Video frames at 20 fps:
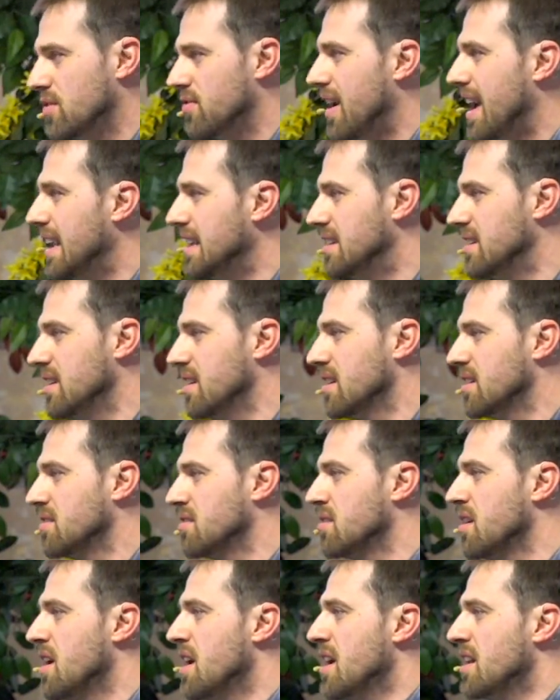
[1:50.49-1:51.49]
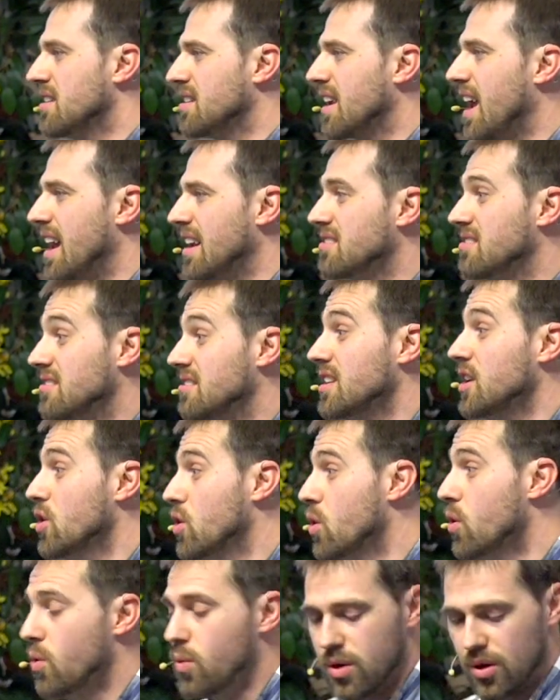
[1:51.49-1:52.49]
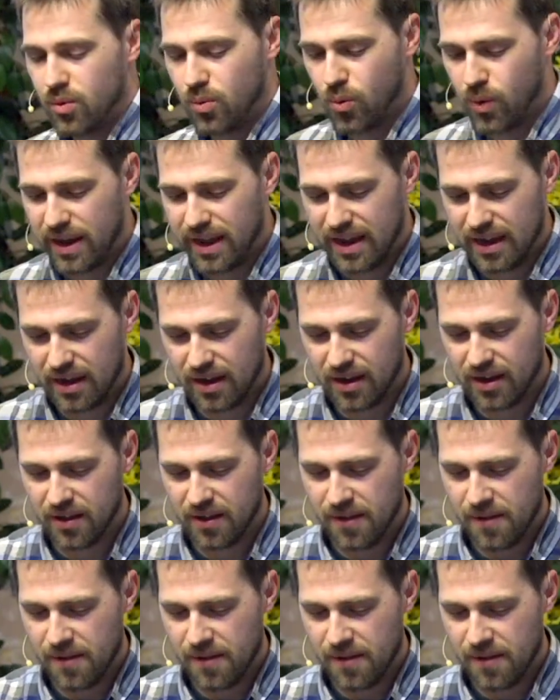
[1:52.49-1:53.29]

of ideas to kind of see who would win.